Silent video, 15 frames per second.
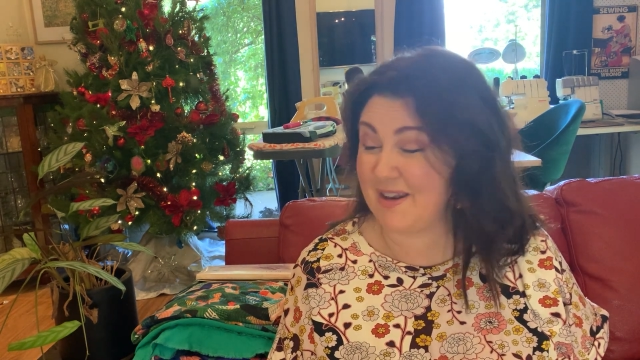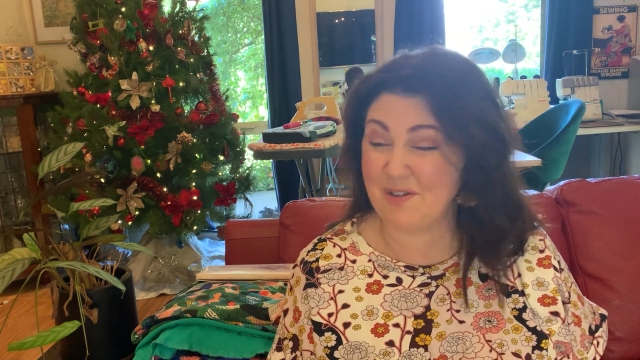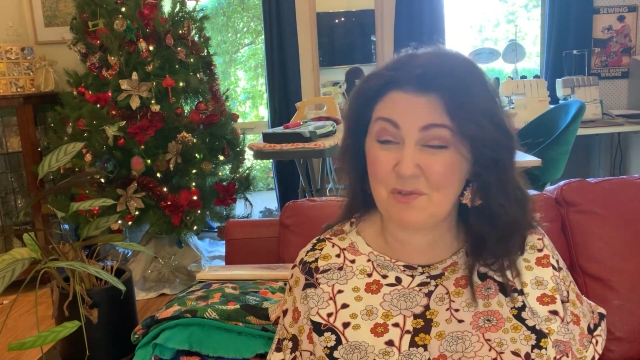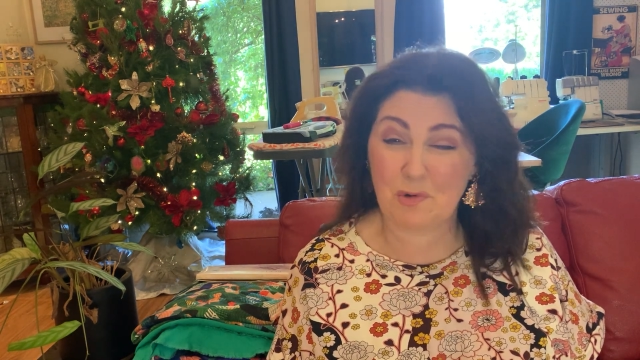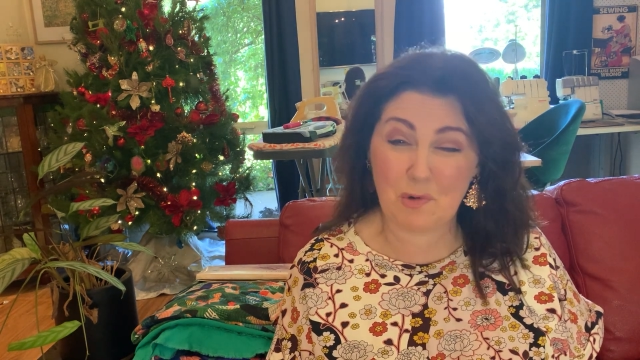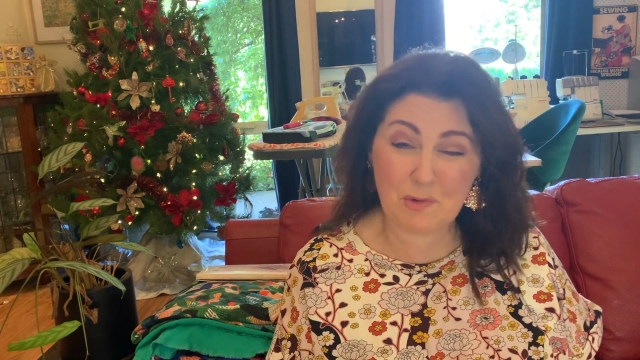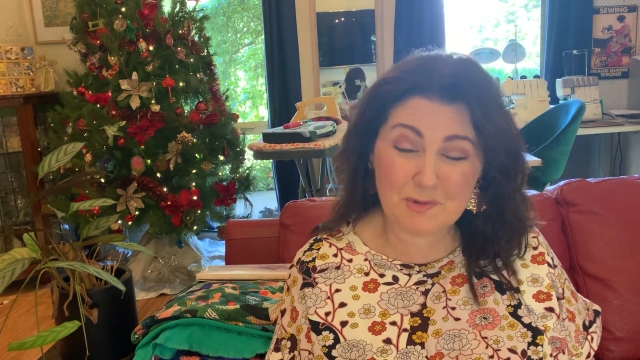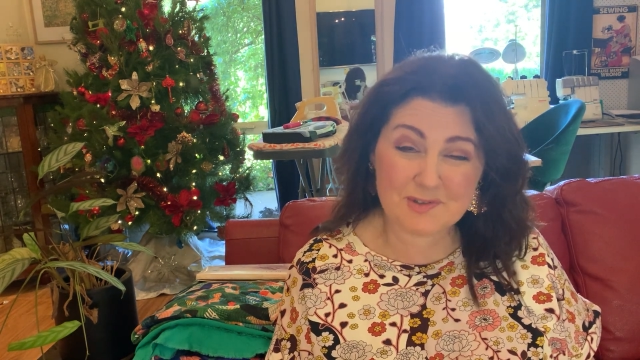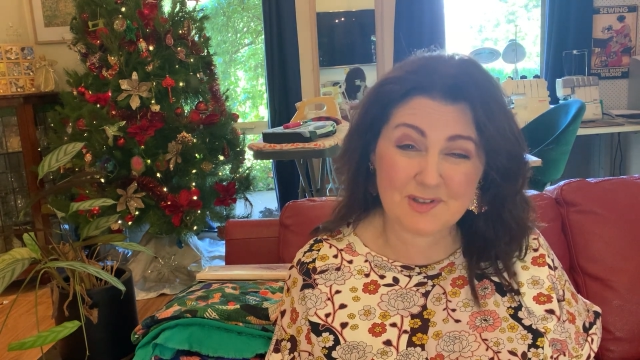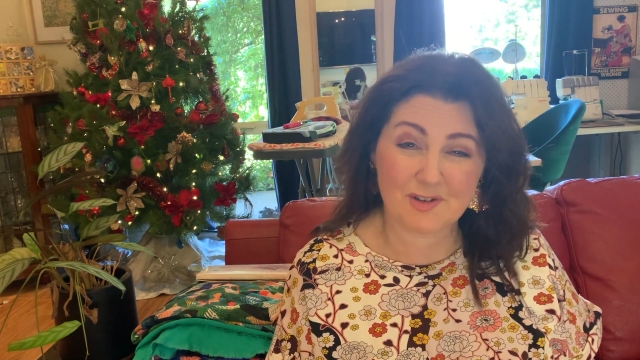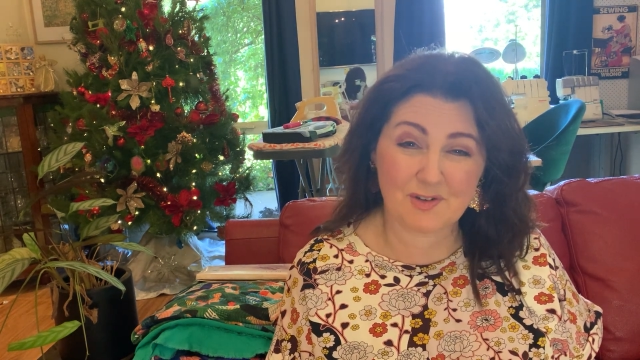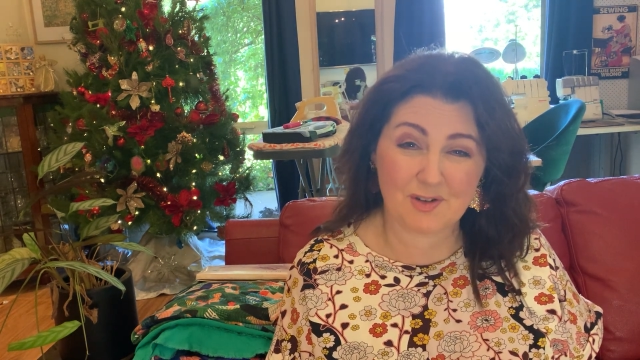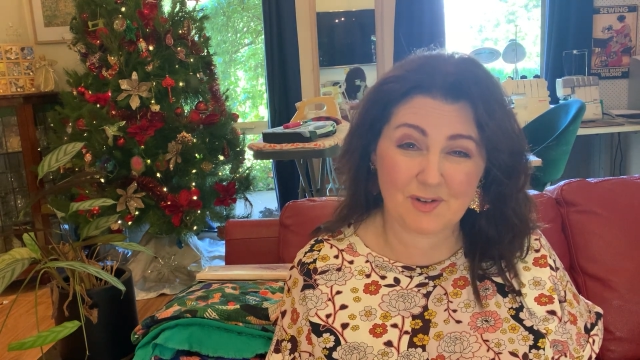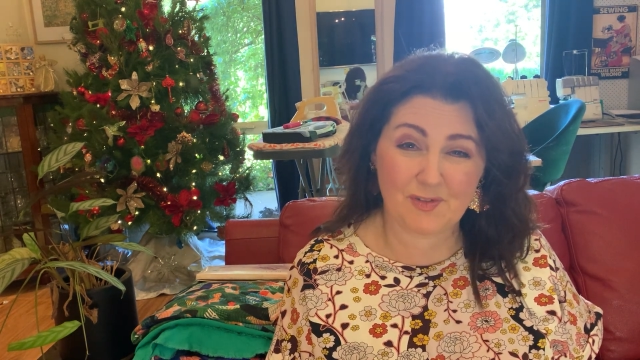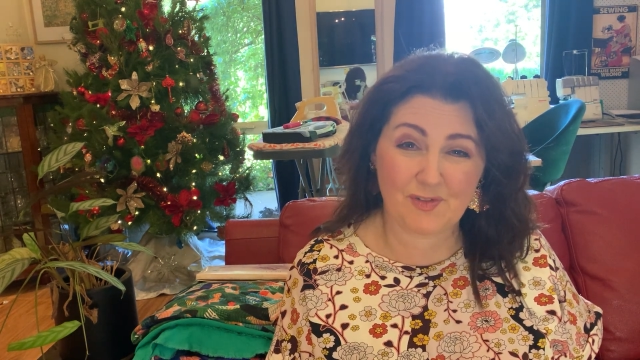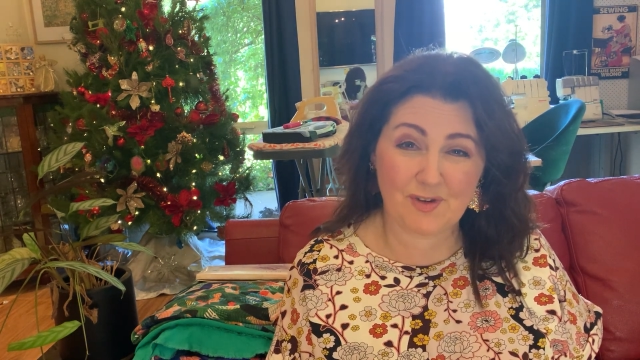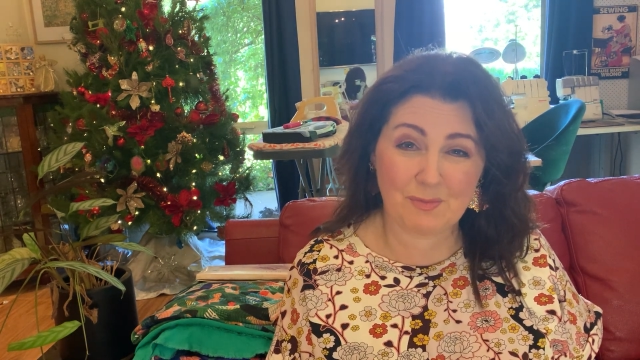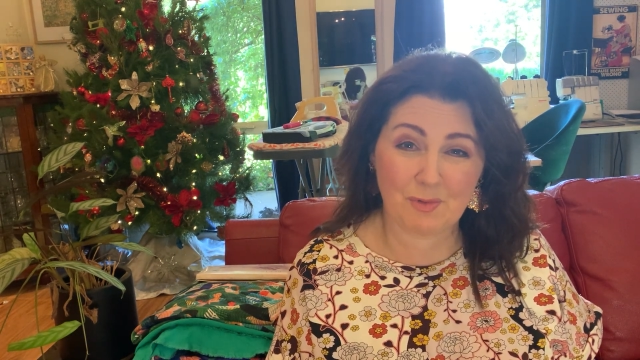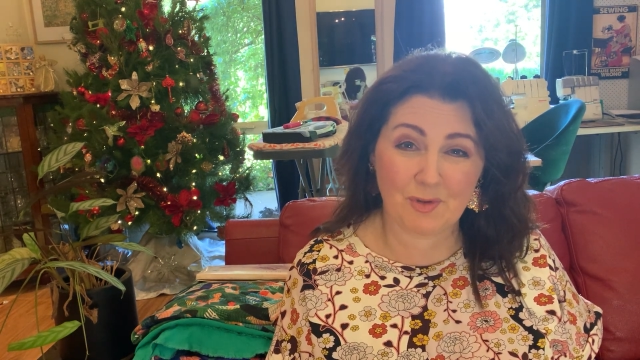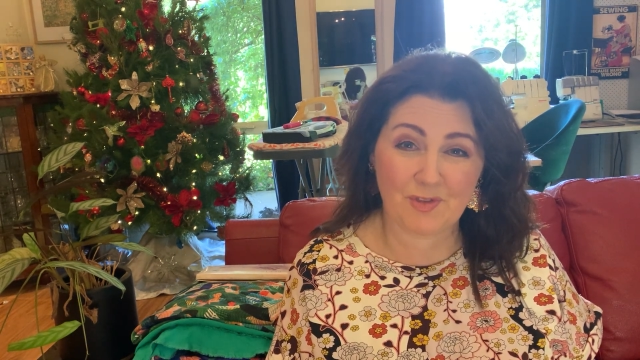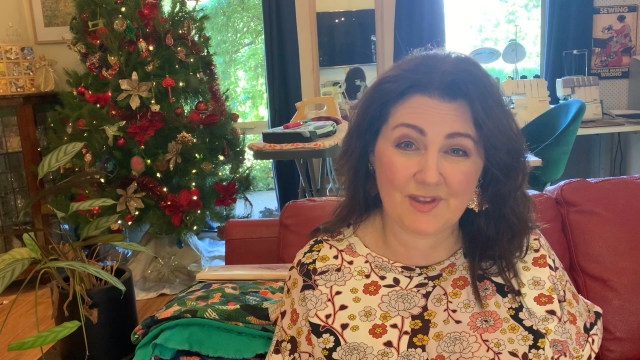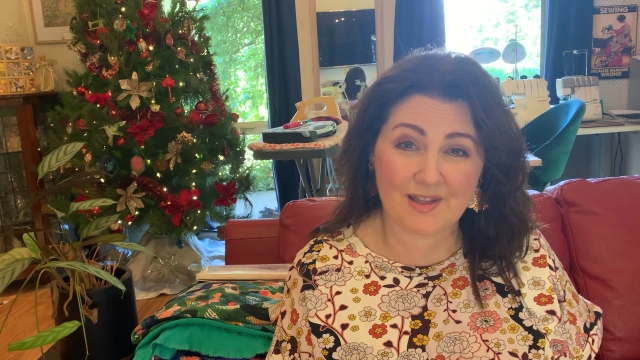and I've also got a few
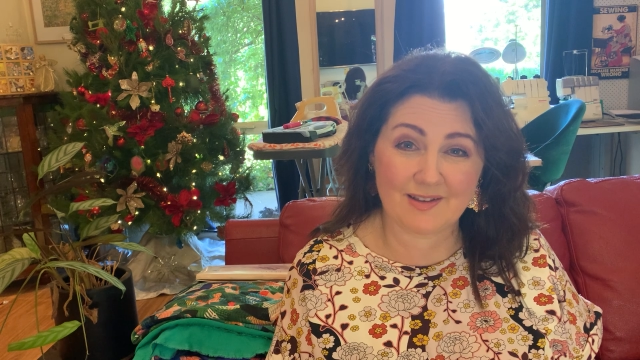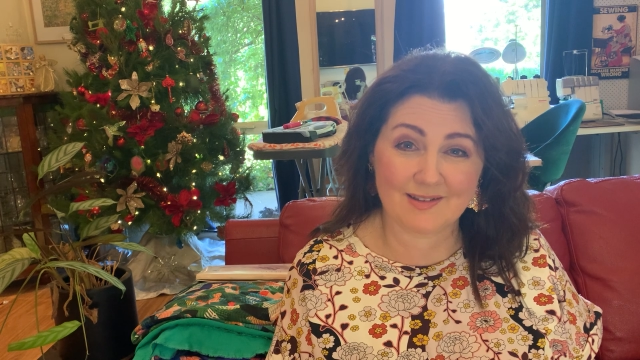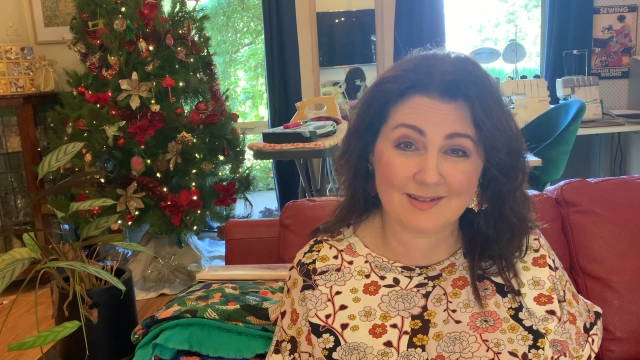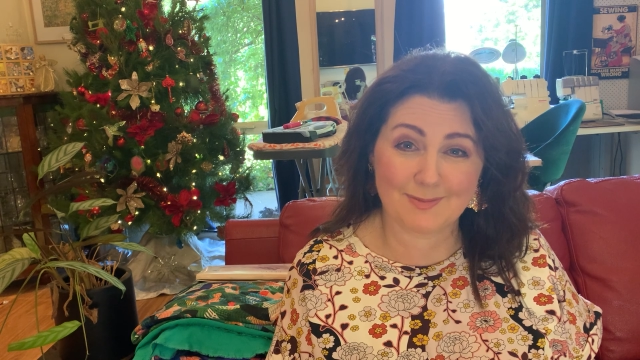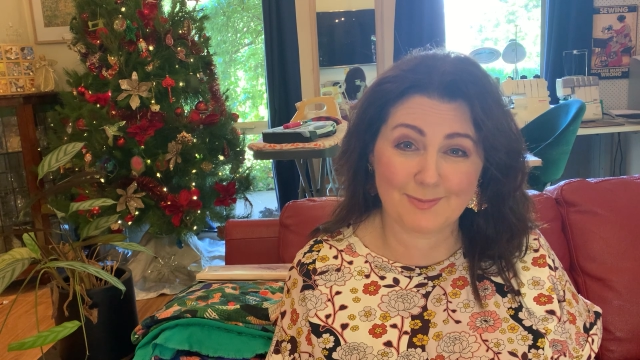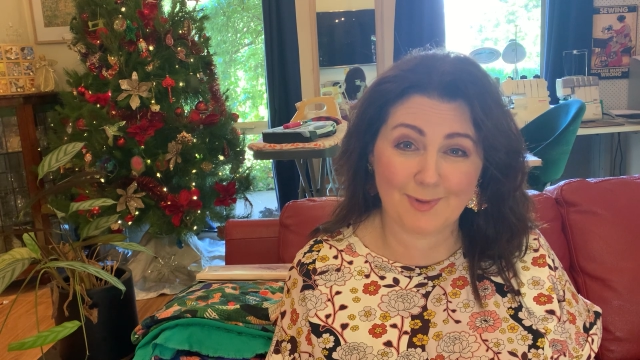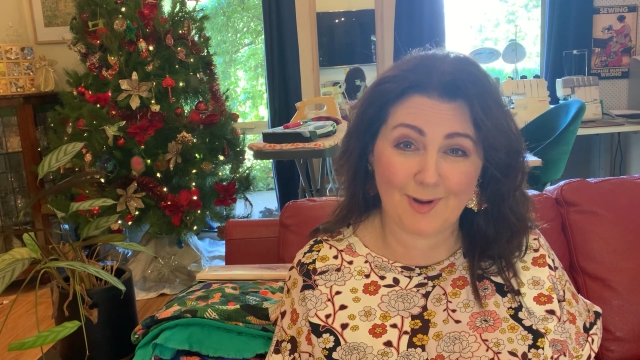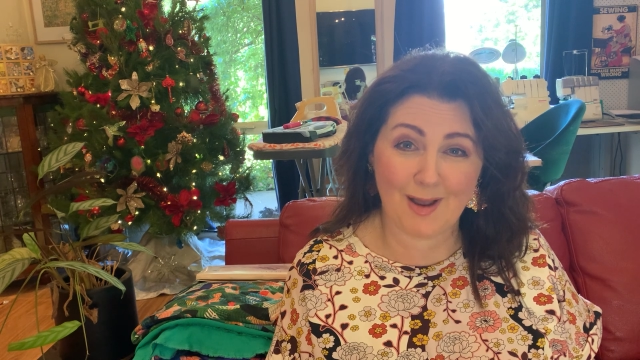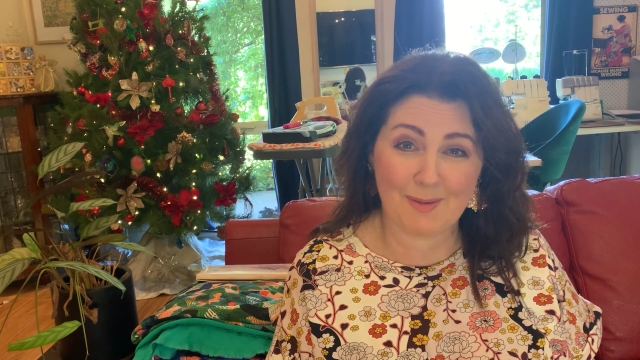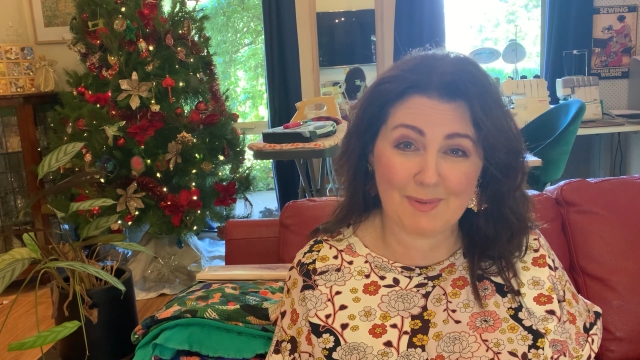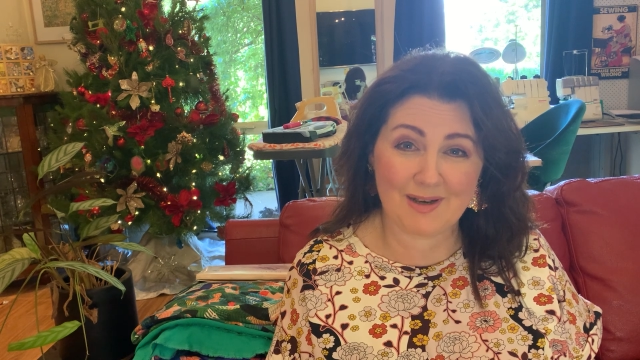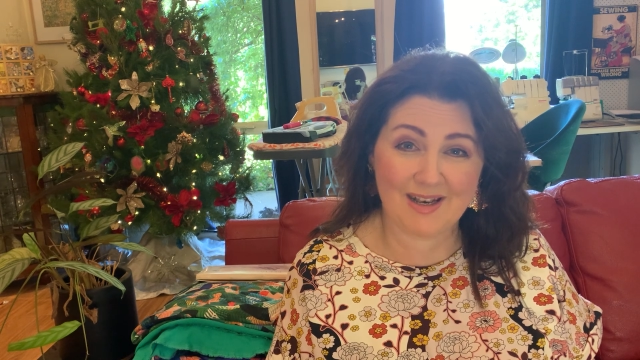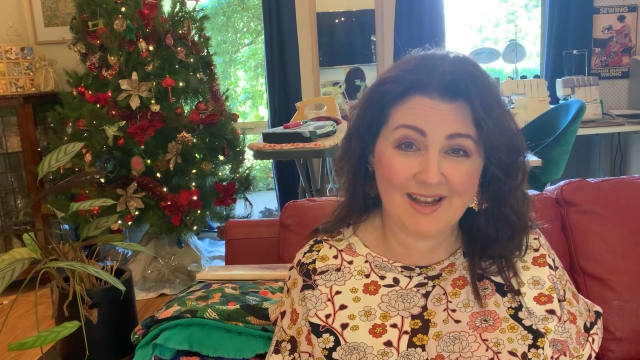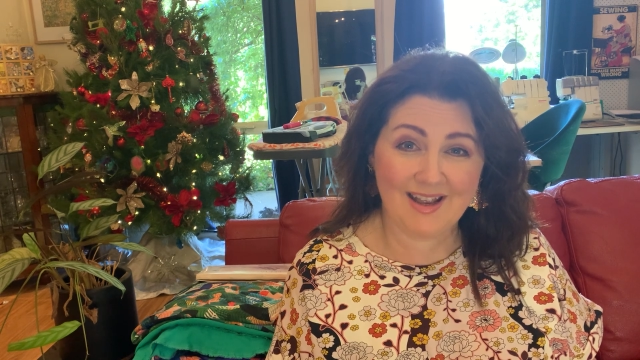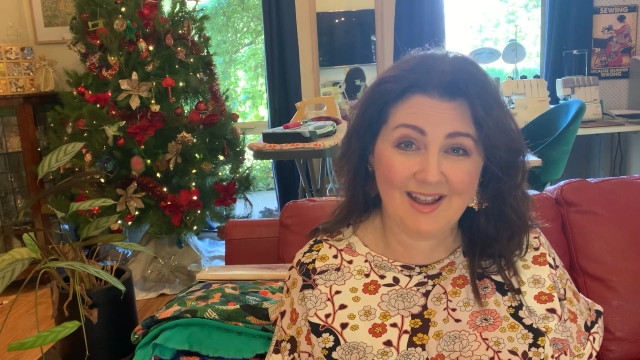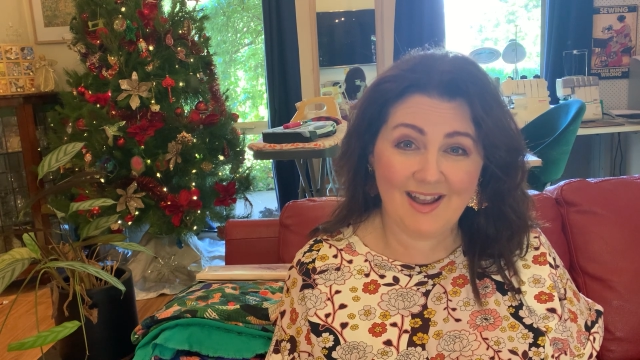more things to buy, but